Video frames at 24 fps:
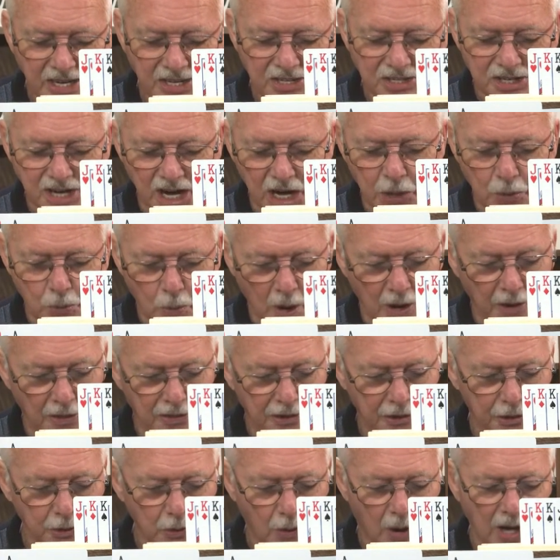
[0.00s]
to sneak one
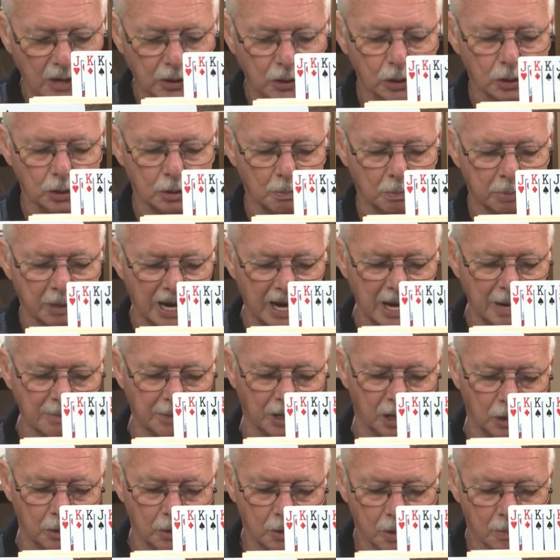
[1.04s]
through, I couldn't blame
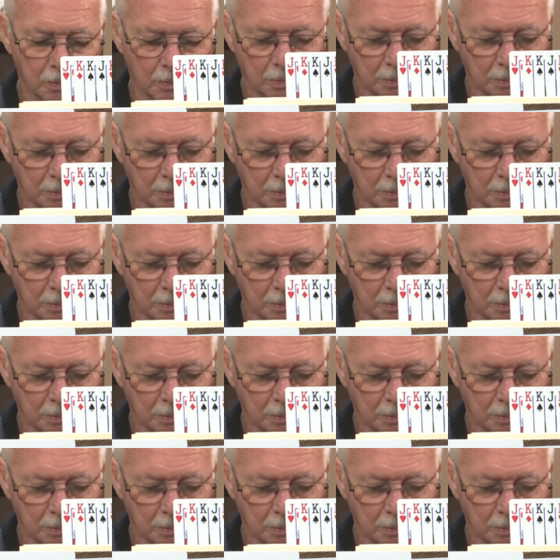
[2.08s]
you,